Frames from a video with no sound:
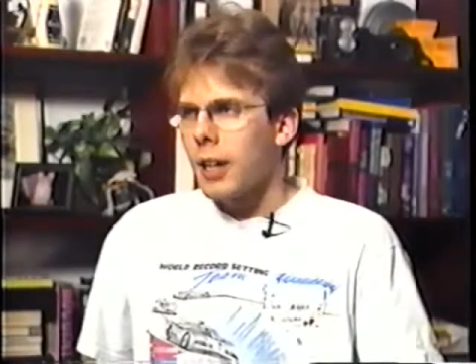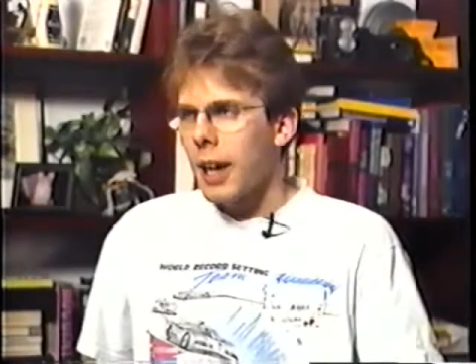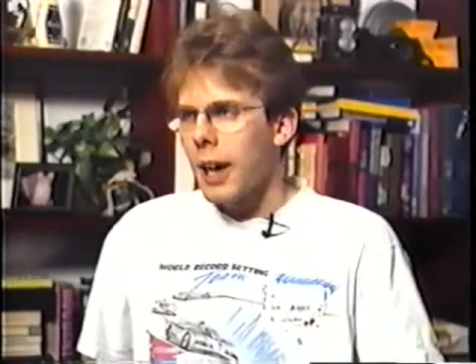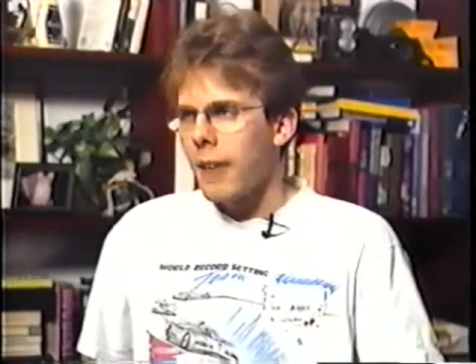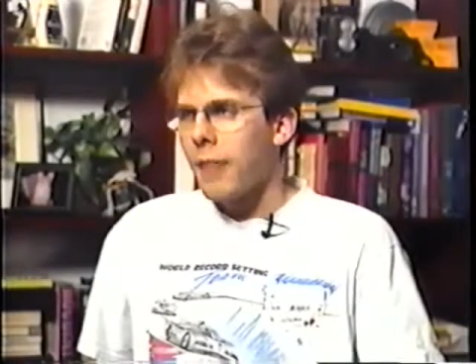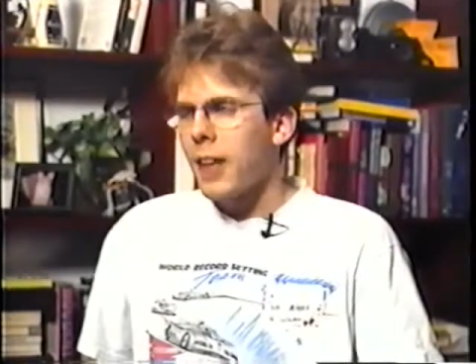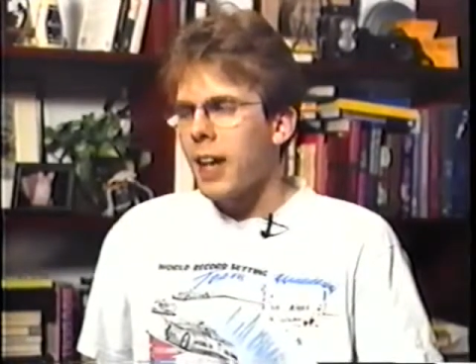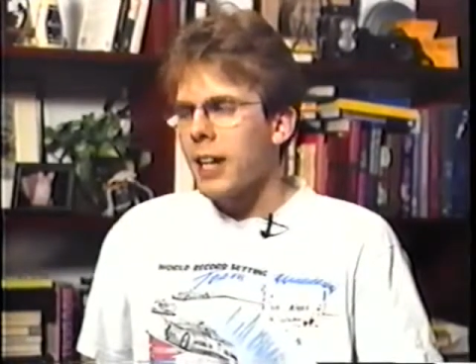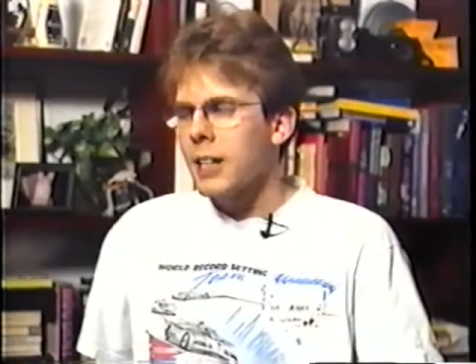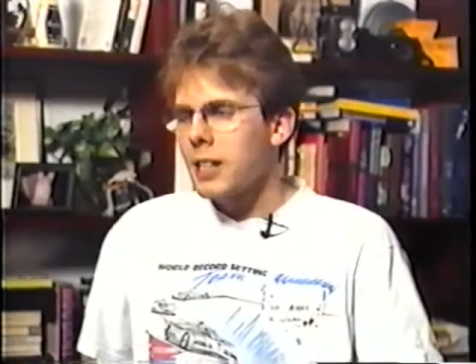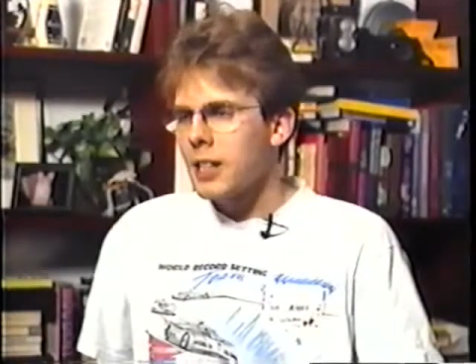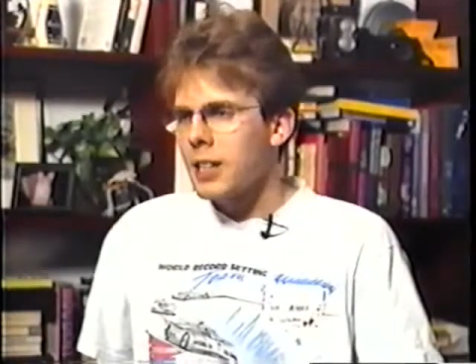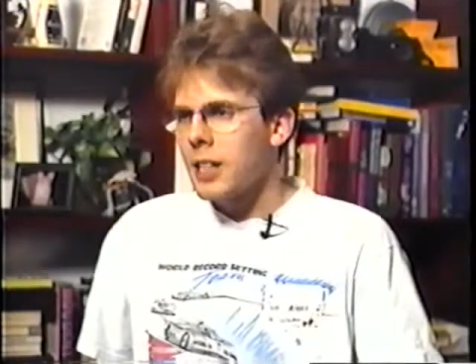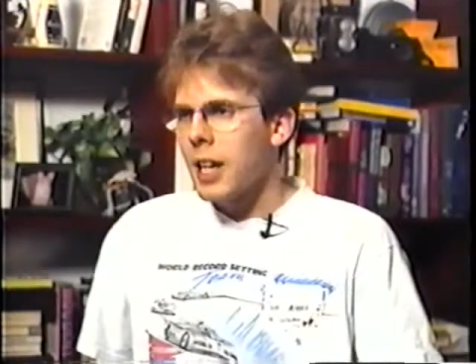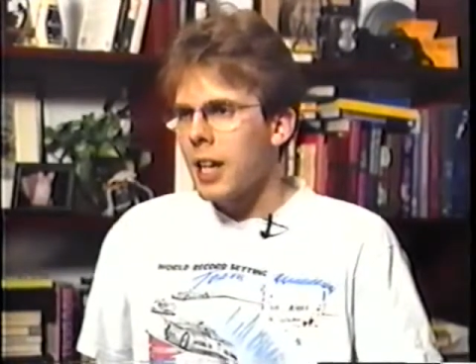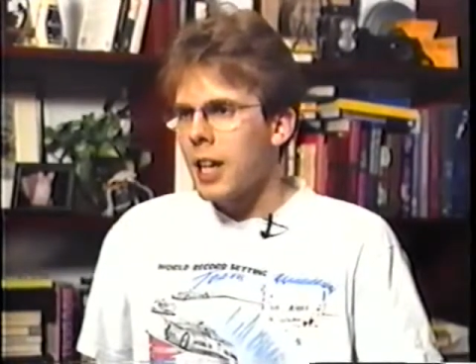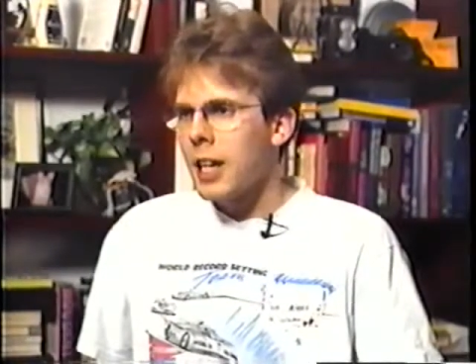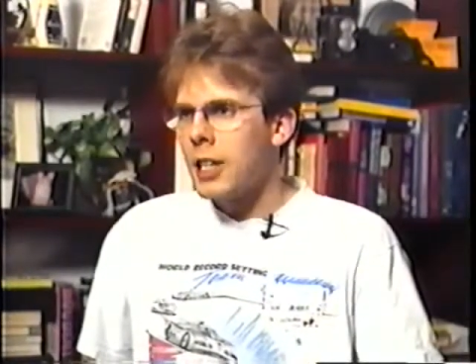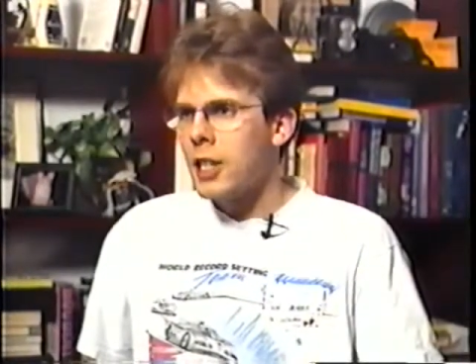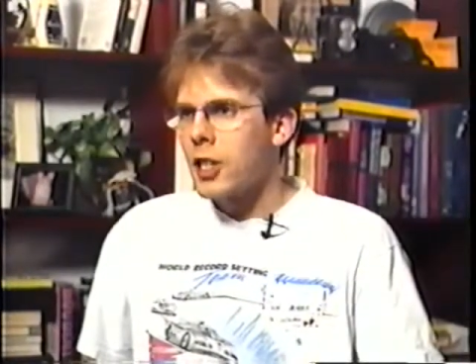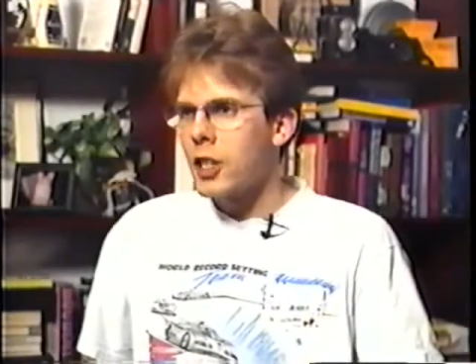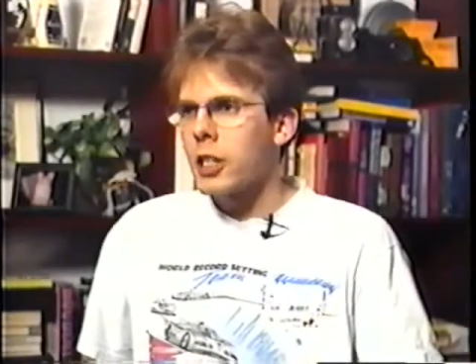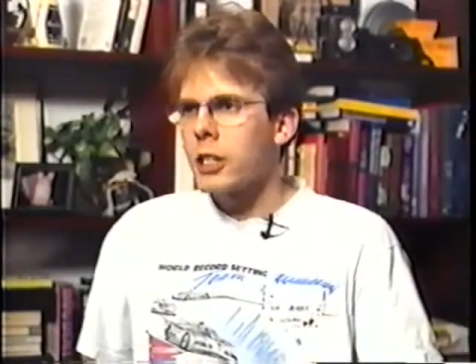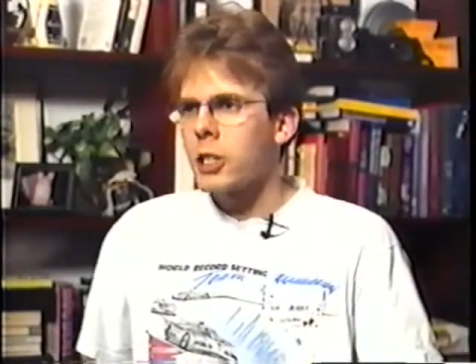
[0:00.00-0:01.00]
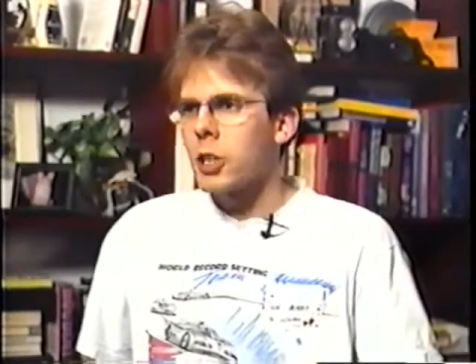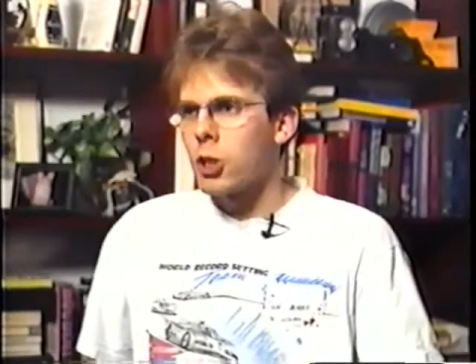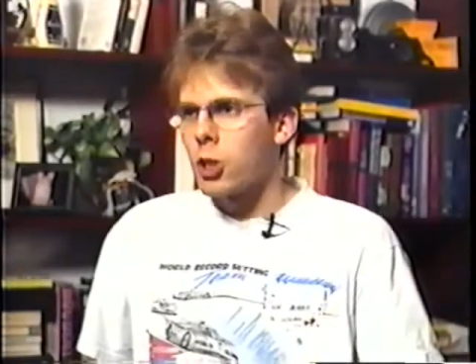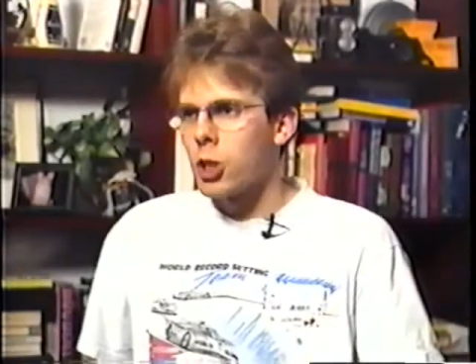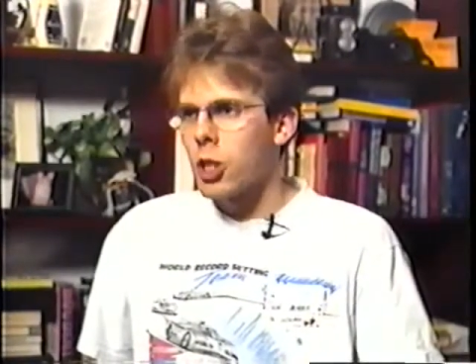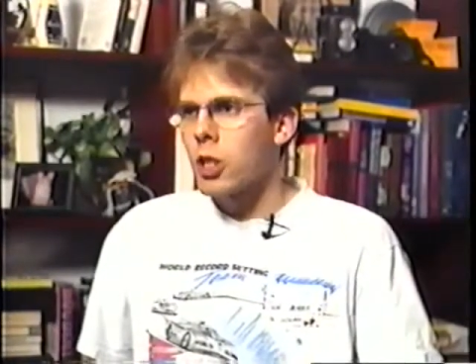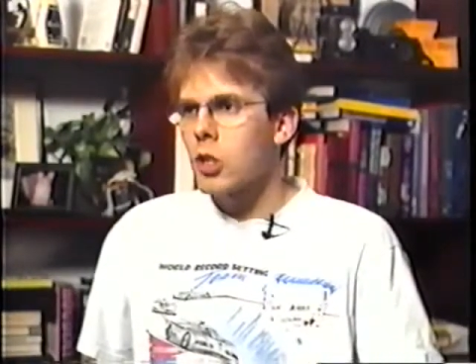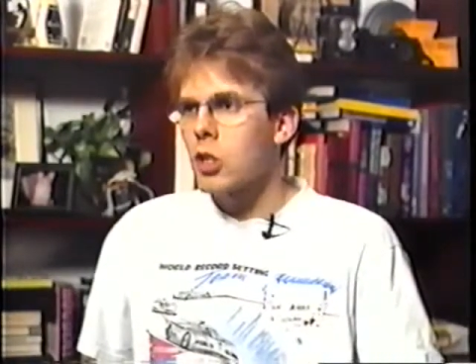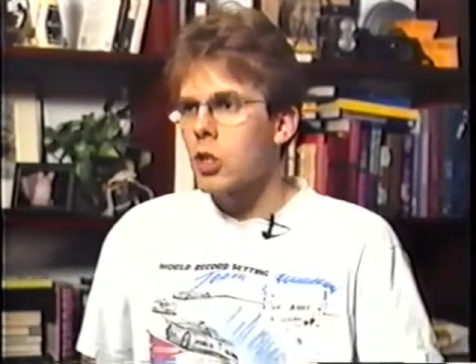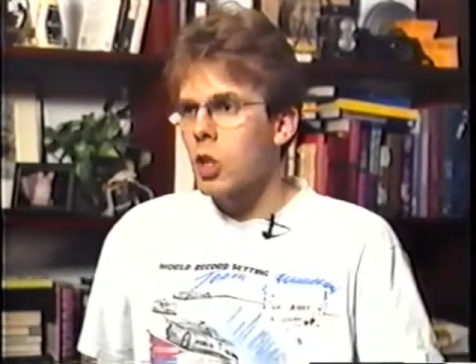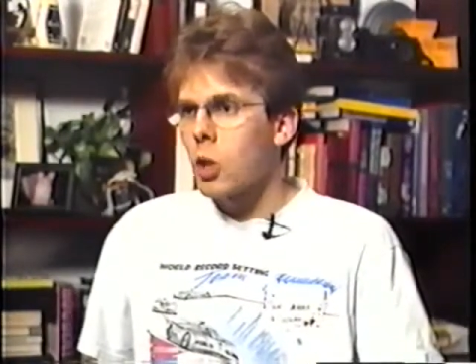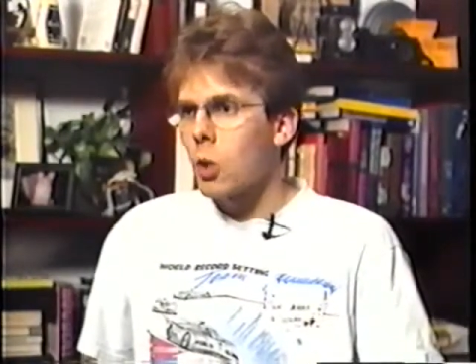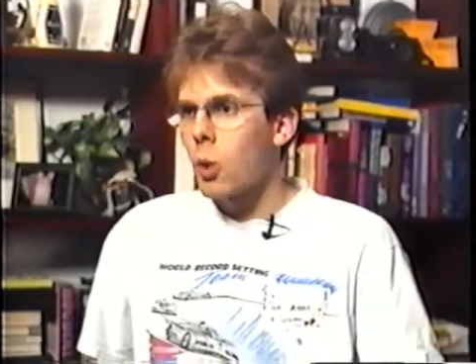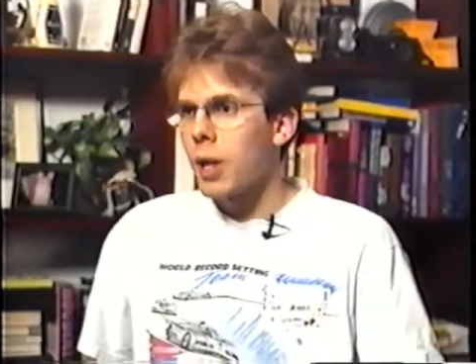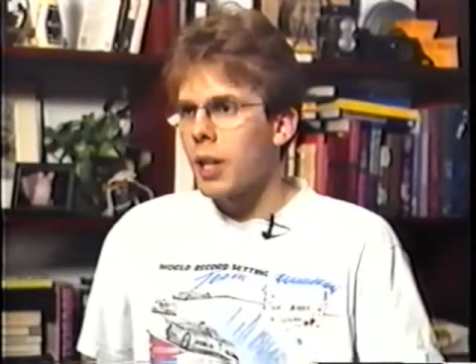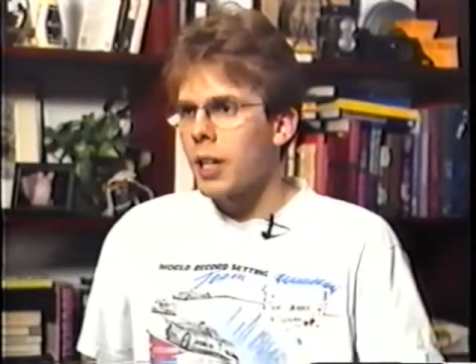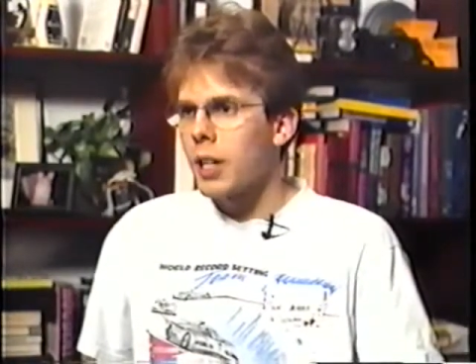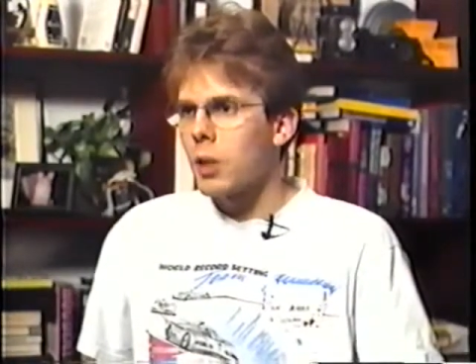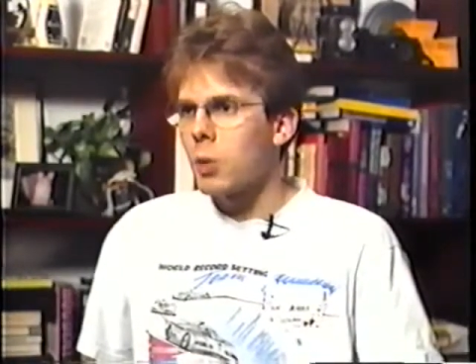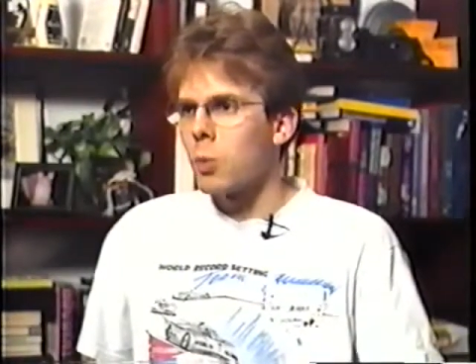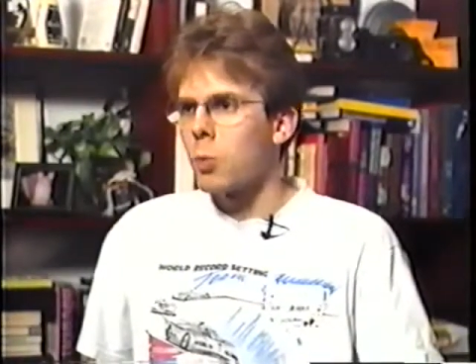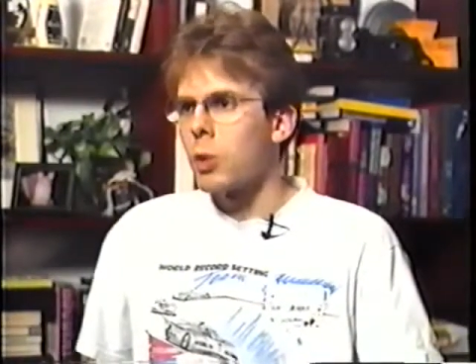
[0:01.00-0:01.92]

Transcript: At that stage, it's just Quake